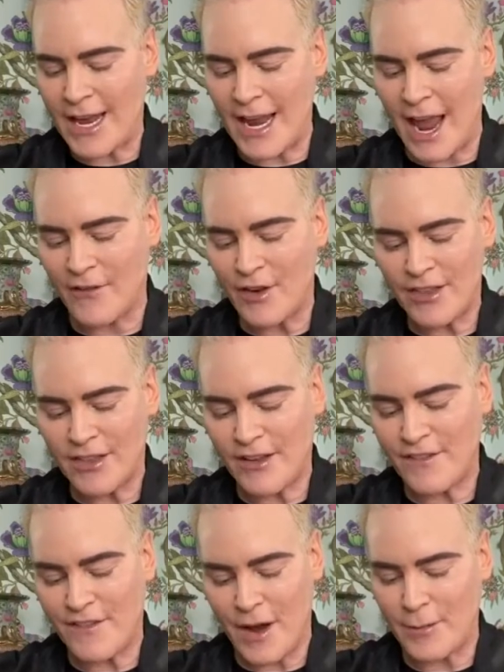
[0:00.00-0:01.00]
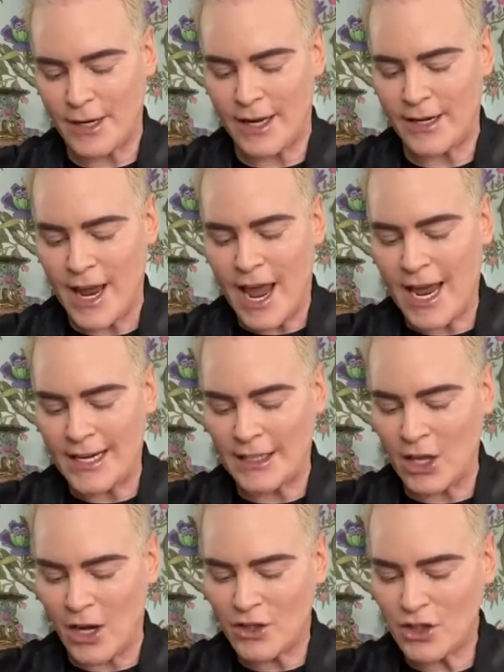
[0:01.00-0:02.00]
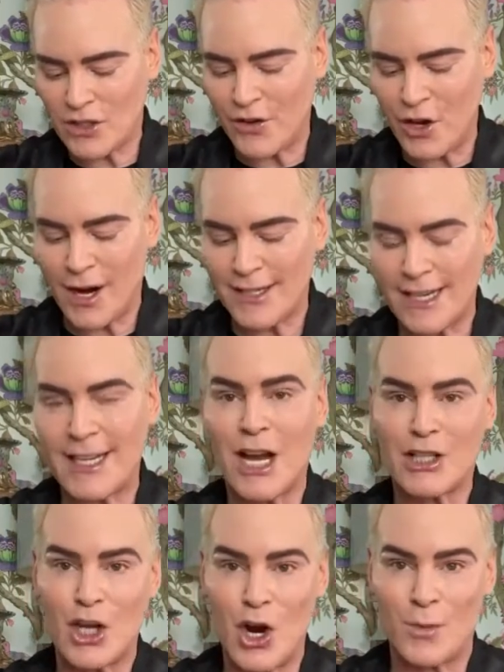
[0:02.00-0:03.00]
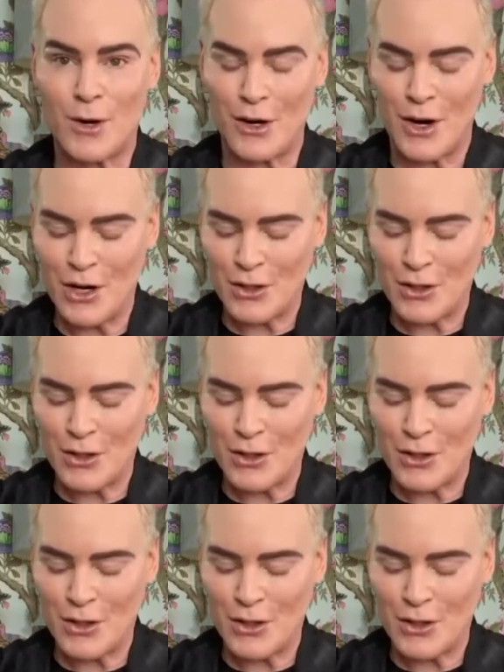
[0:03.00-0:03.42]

and everything feminine. And it launches for you guys in October.